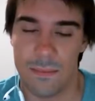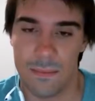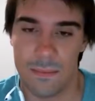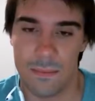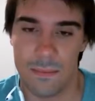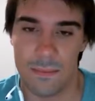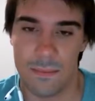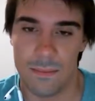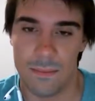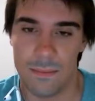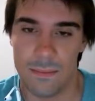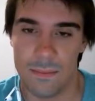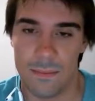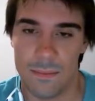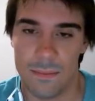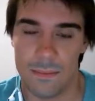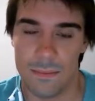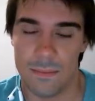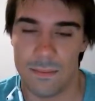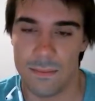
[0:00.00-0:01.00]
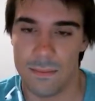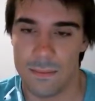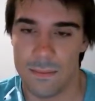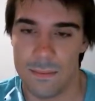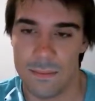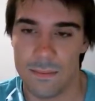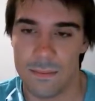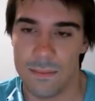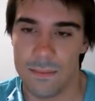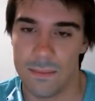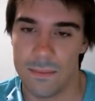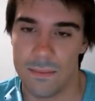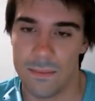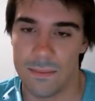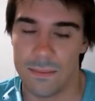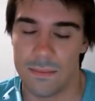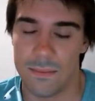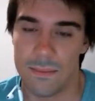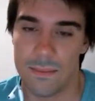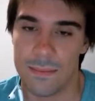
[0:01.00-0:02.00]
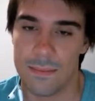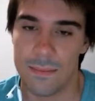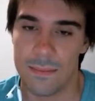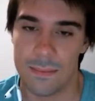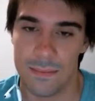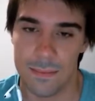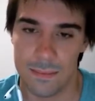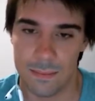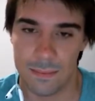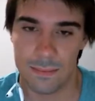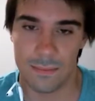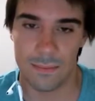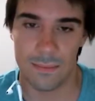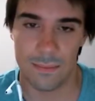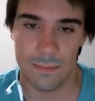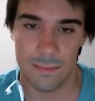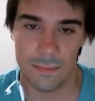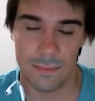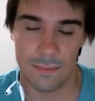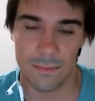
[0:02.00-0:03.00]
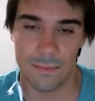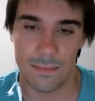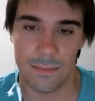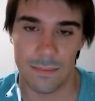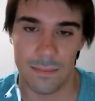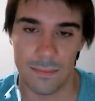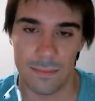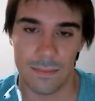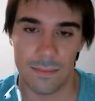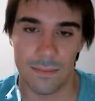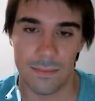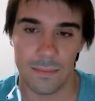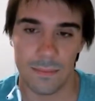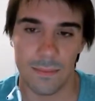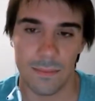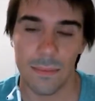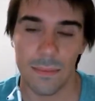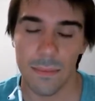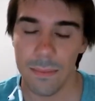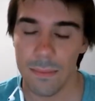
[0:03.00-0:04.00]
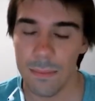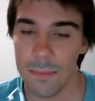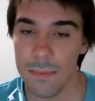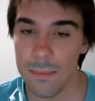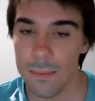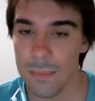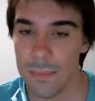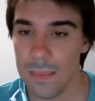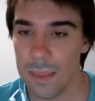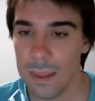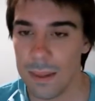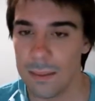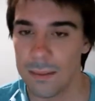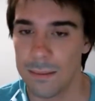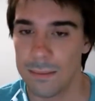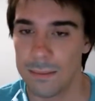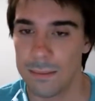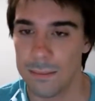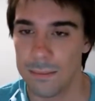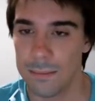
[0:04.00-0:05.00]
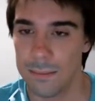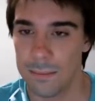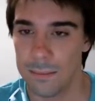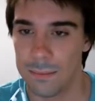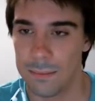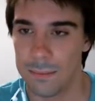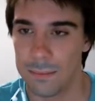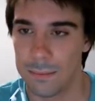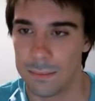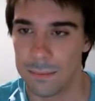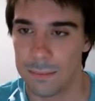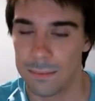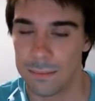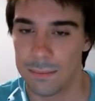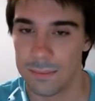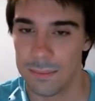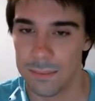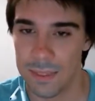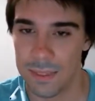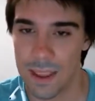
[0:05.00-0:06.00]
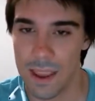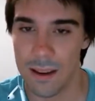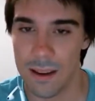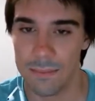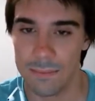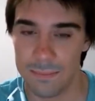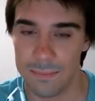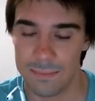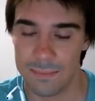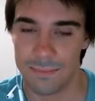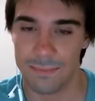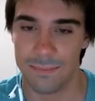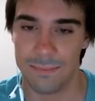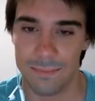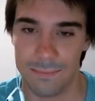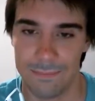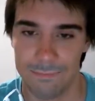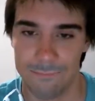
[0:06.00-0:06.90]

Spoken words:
[no speech]